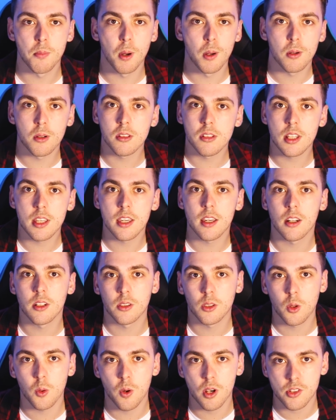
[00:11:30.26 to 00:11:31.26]
morally
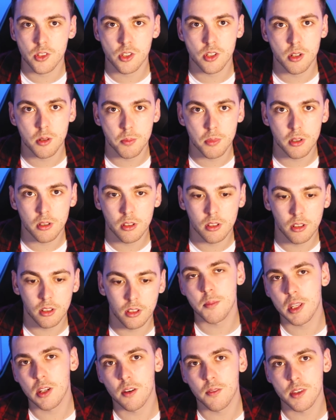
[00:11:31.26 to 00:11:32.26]
unquestionable.
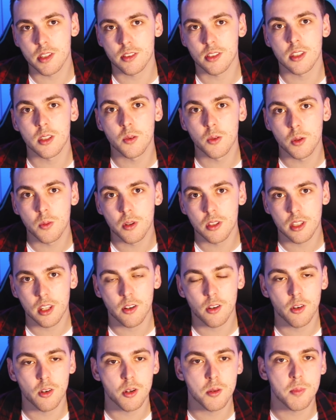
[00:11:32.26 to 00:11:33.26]
Well, I mean, obviously you would want
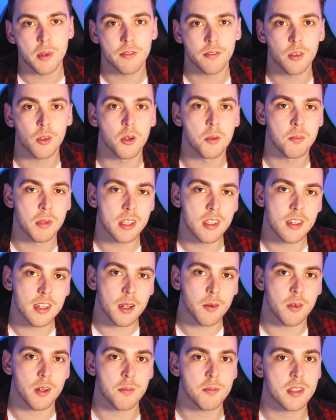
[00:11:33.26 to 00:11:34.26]
the hero to be flawed, but you
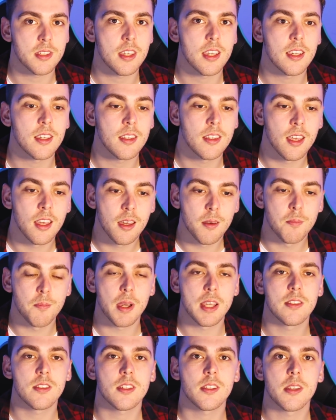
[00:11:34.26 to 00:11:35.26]
get what I'm saying.
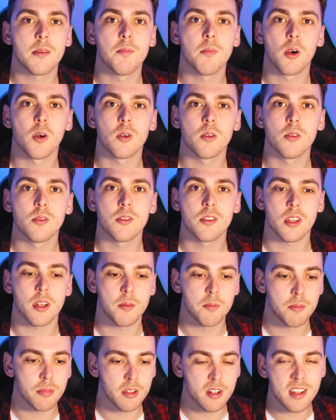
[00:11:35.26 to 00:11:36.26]
Basically, morals
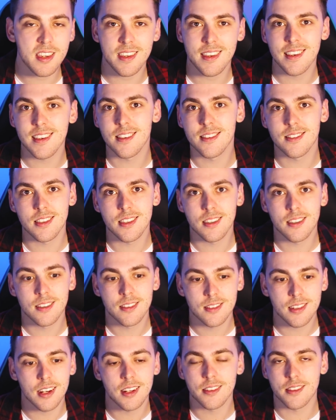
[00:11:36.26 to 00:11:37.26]
are pretty
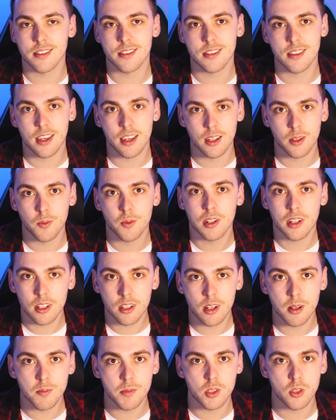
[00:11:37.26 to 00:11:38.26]
easy to understand when
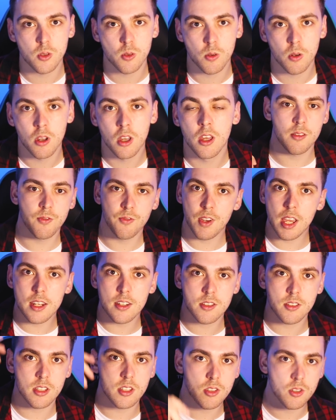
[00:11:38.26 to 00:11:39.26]
it comes to a
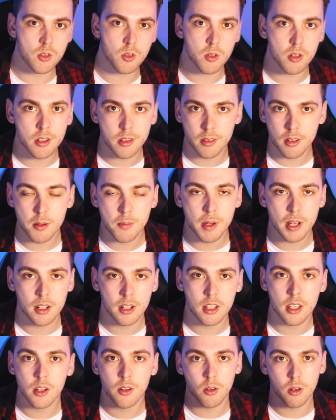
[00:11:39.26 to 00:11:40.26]
fantasy story
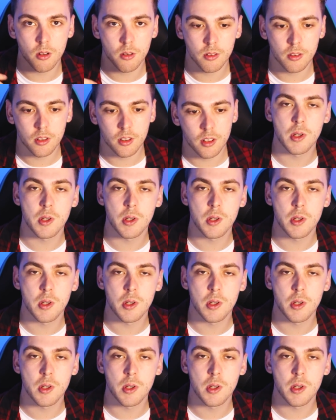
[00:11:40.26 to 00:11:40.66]
about a hero.